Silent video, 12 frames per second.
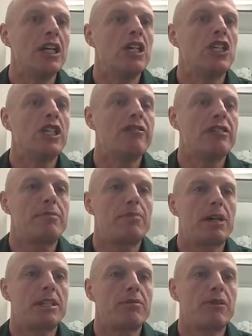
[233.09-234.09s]
she's
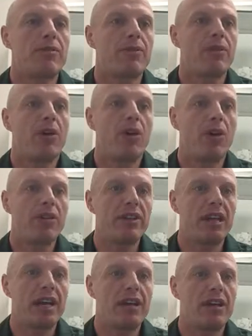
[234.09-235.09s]
responsible for all of
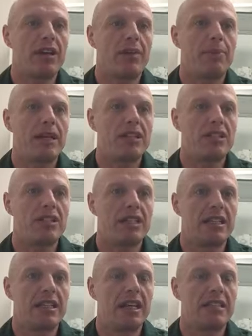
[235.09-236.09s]
the patients
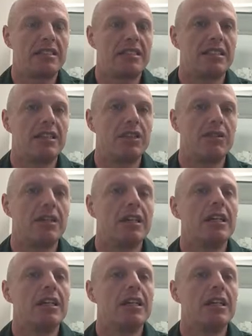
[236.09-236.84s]
in the ICU.